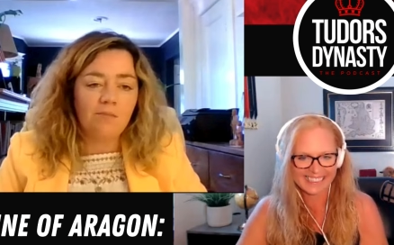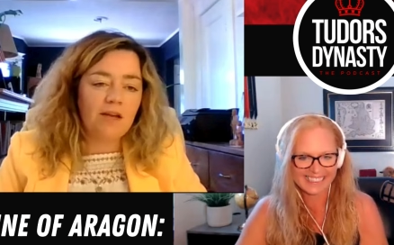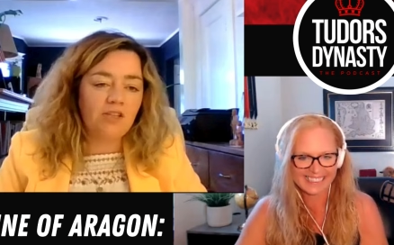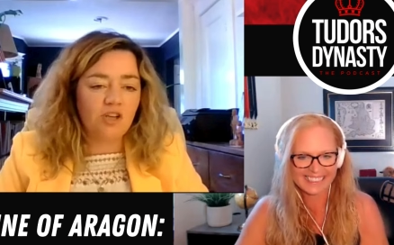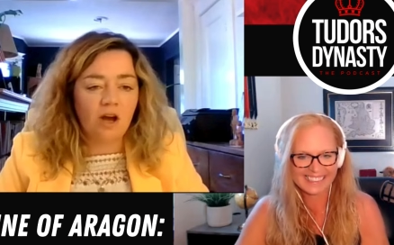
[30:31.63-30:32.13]

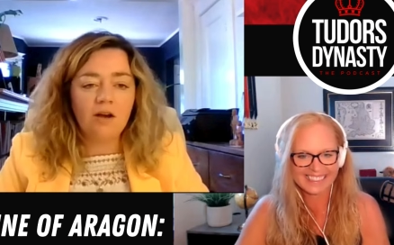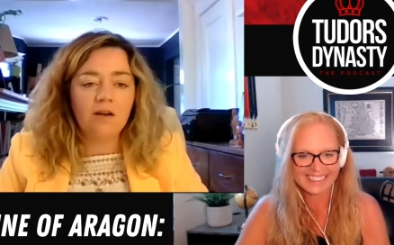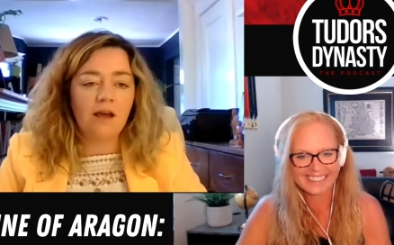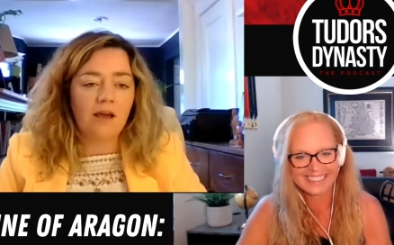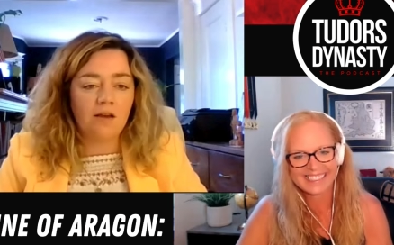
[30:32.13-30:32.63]
Speaker 1: big chunk
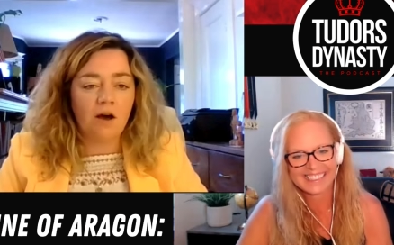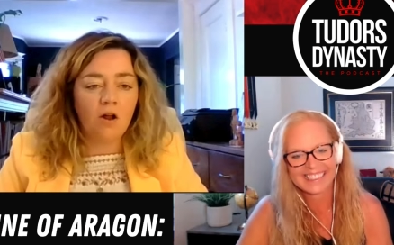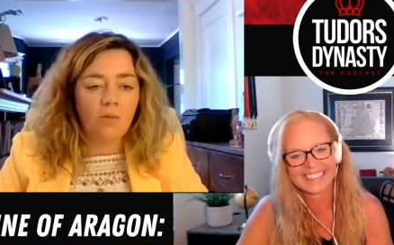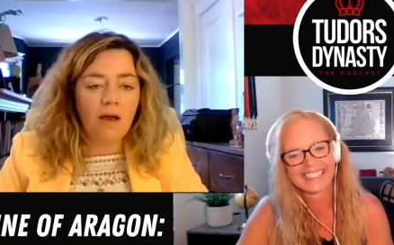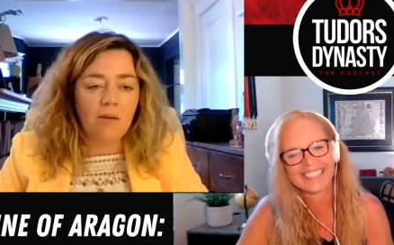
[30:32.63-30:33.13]
like
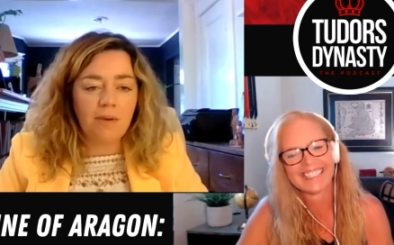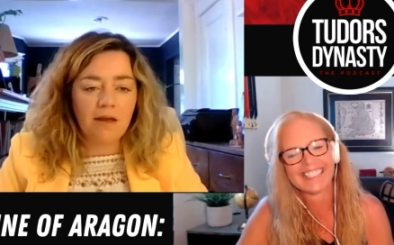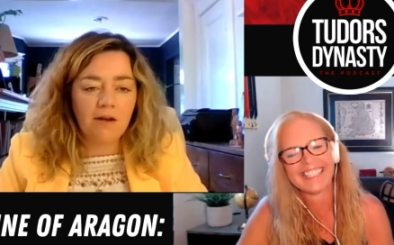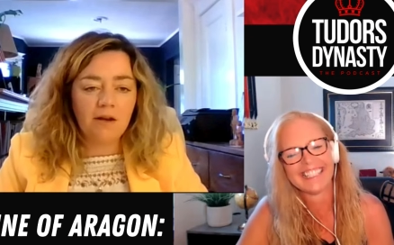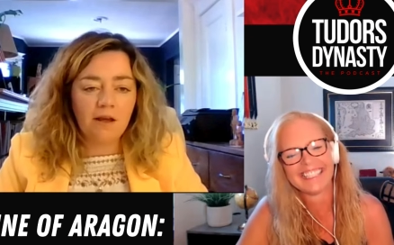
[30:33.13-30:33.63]
Holbein
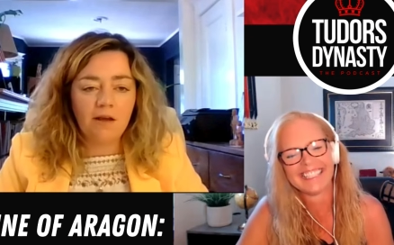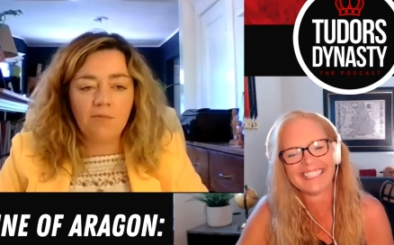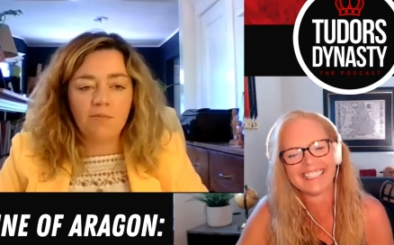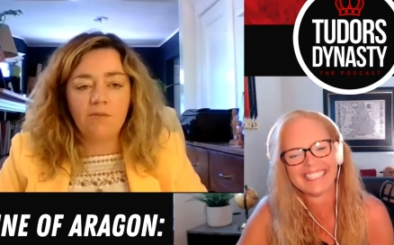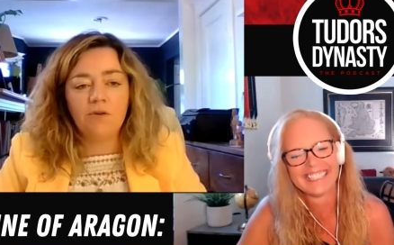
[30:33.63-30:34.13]
painted
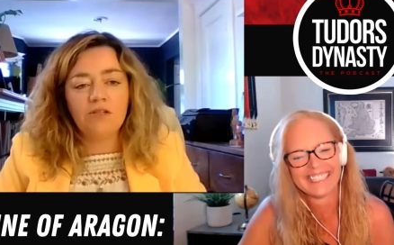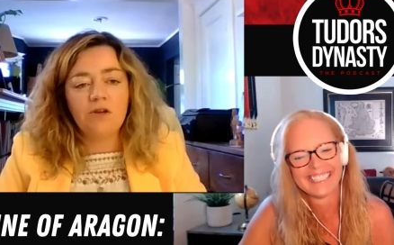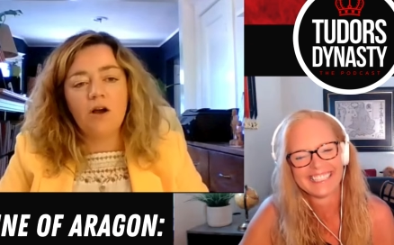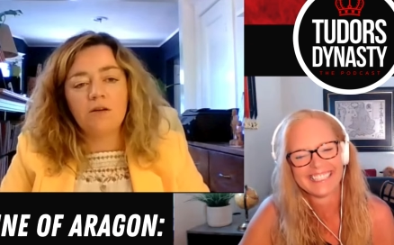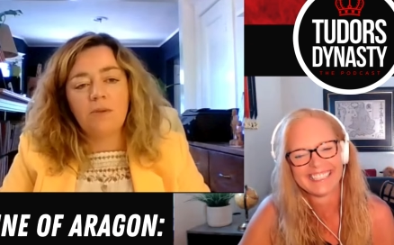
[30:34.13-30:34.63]
him, and we
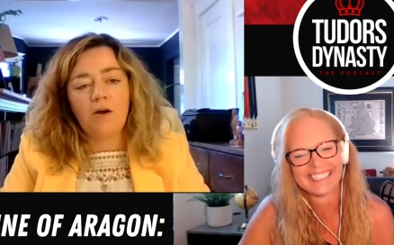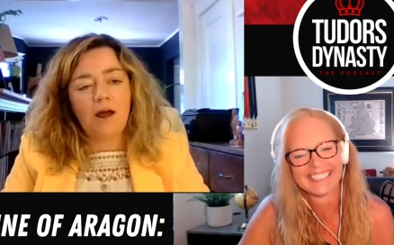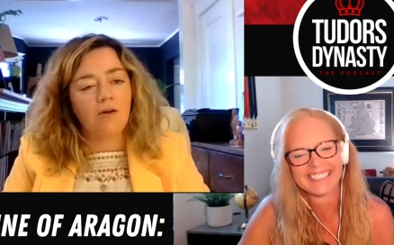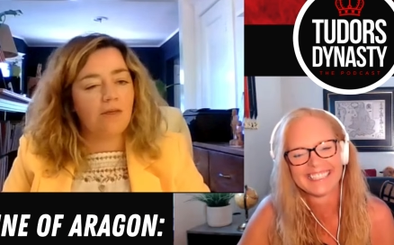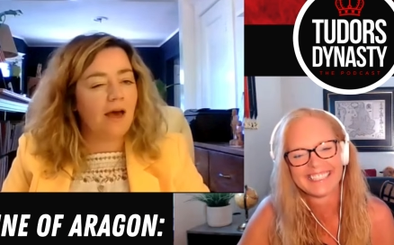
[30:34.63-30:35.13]
talked about
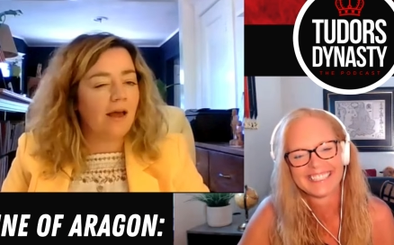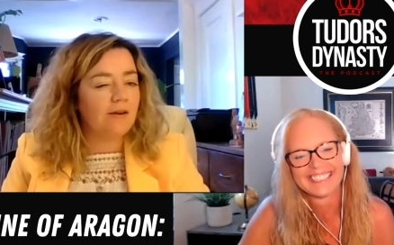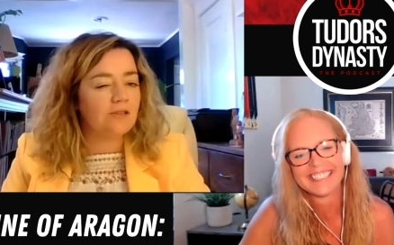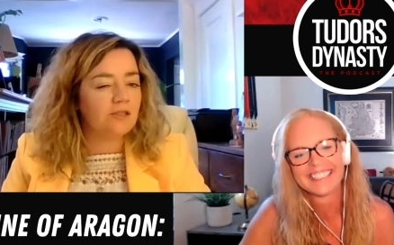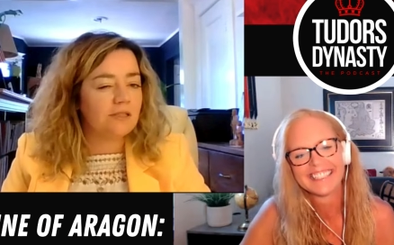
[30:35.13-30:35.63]
how that
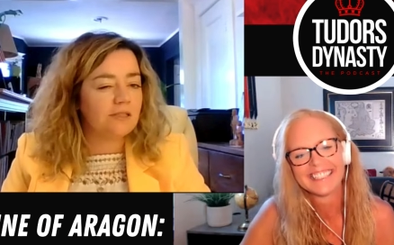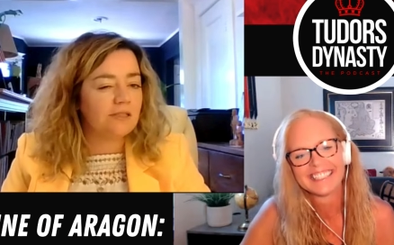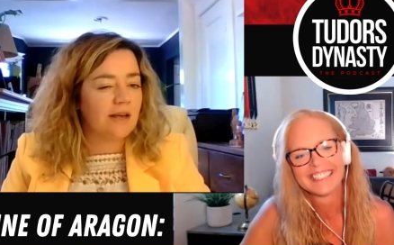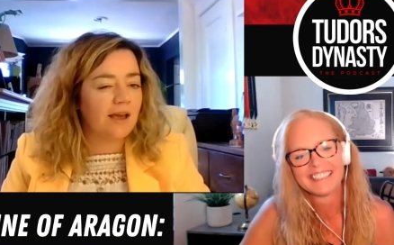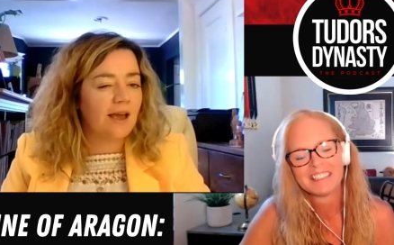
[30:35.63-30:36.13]
just
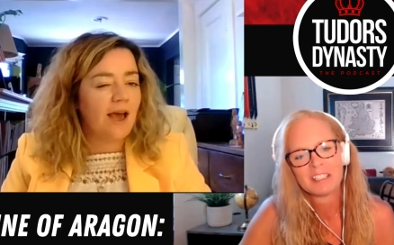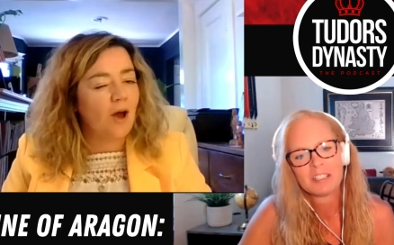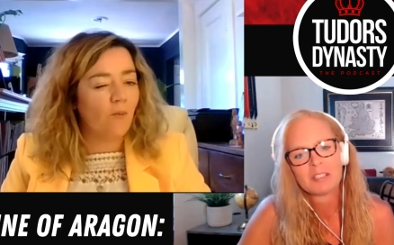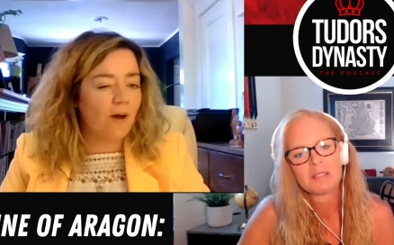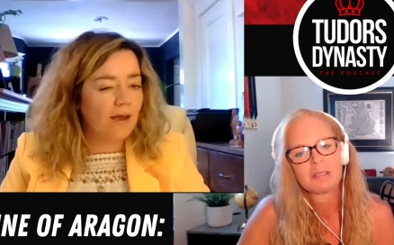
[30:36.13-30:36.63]
is like
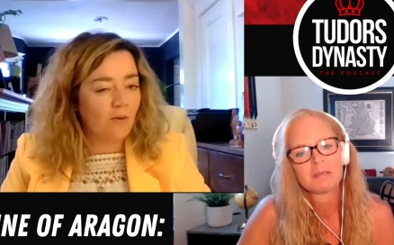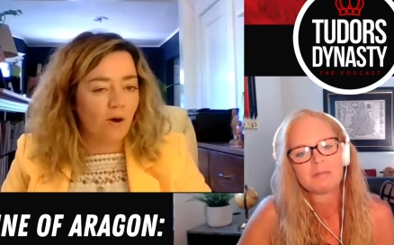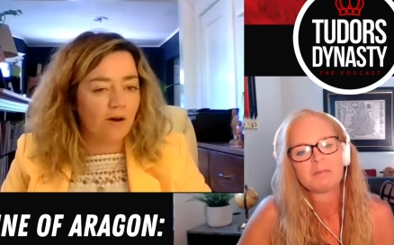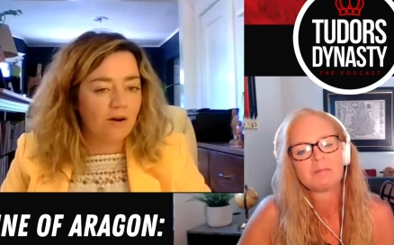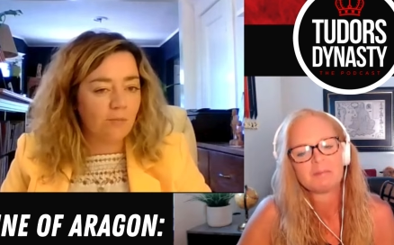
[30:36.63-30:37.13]
a way he
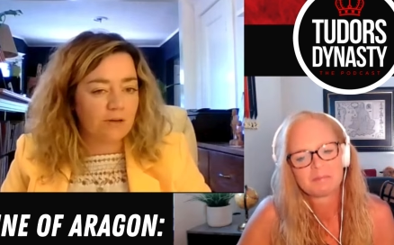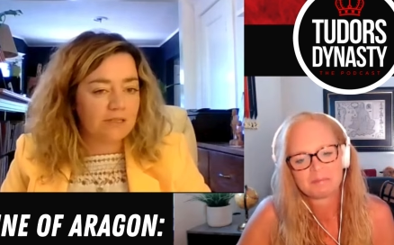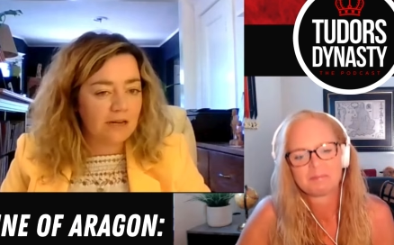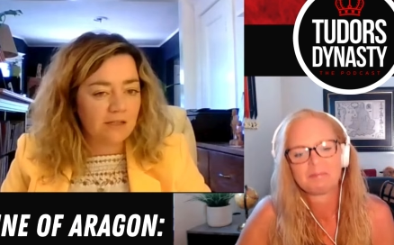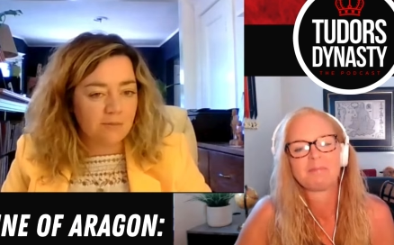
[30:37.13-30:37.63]
wanted to
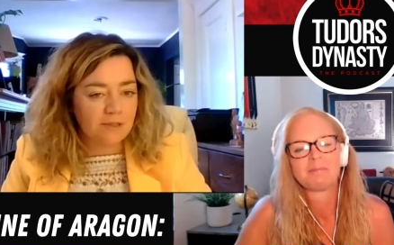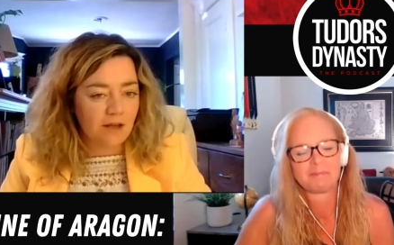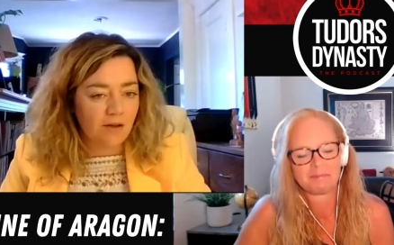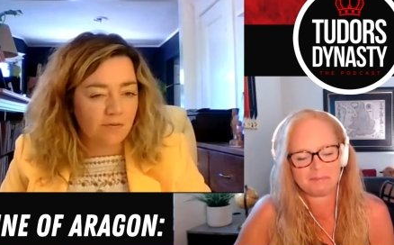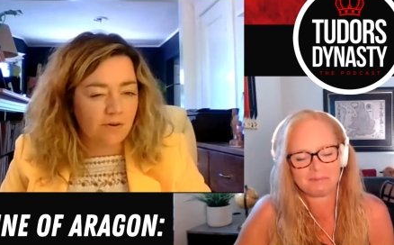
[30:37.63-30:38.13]
present
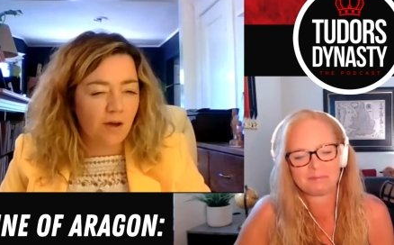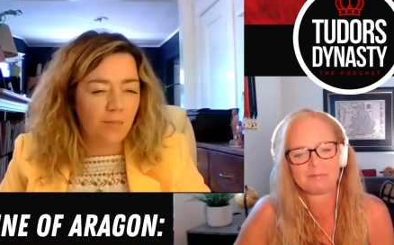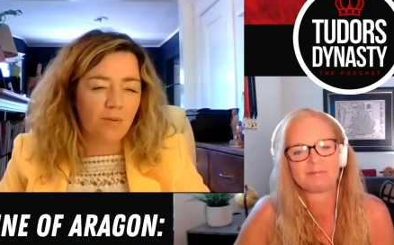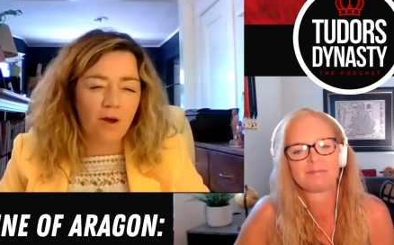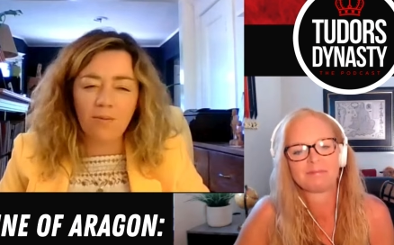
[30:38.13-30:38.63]
himself, not
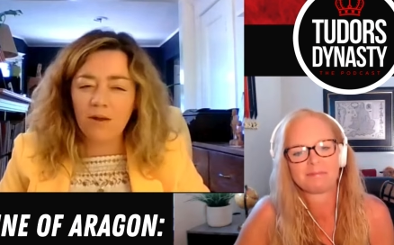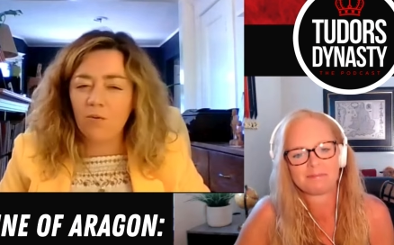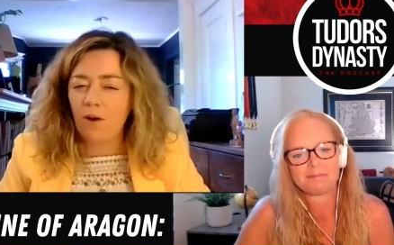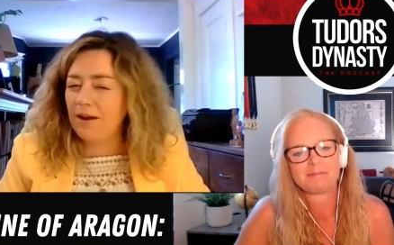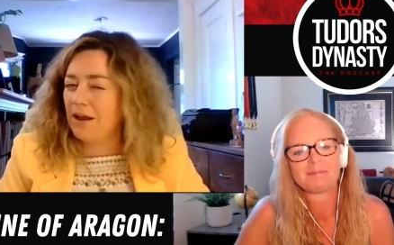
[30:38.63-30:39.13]
probably
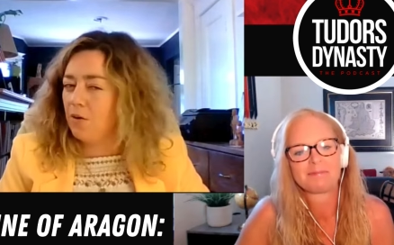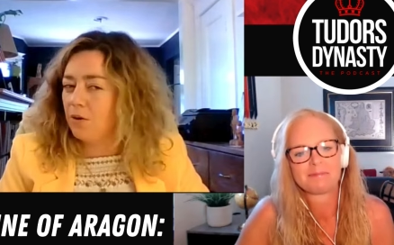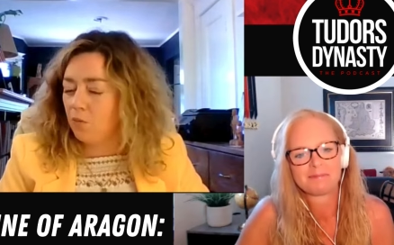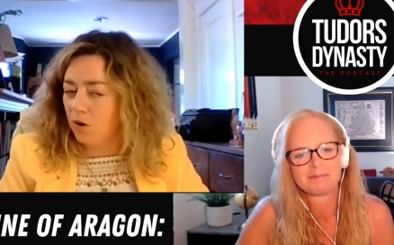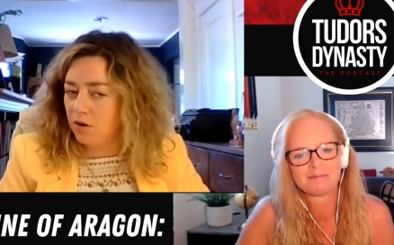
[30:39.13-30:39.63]
quite how
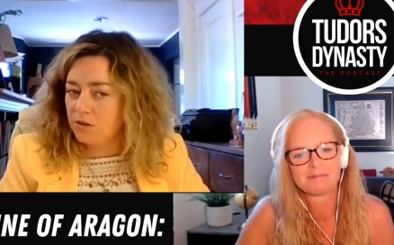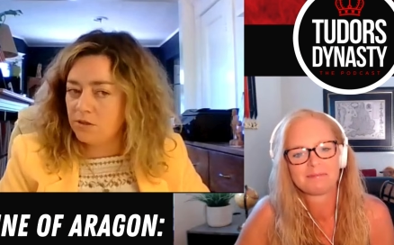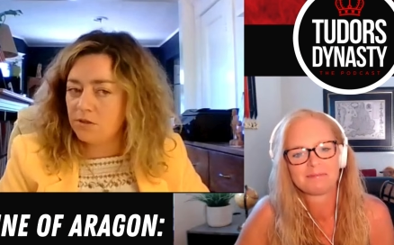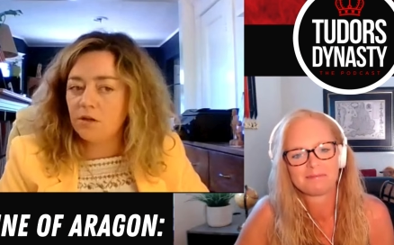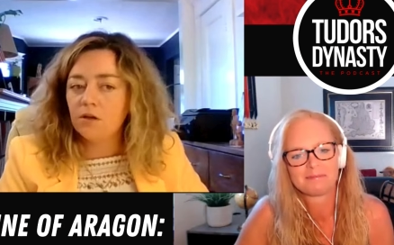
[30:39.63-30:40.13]
he
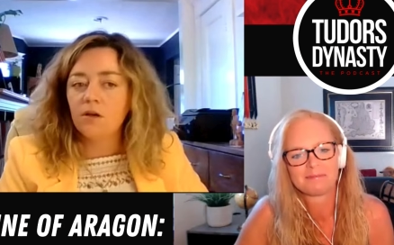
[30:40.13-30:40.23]
was.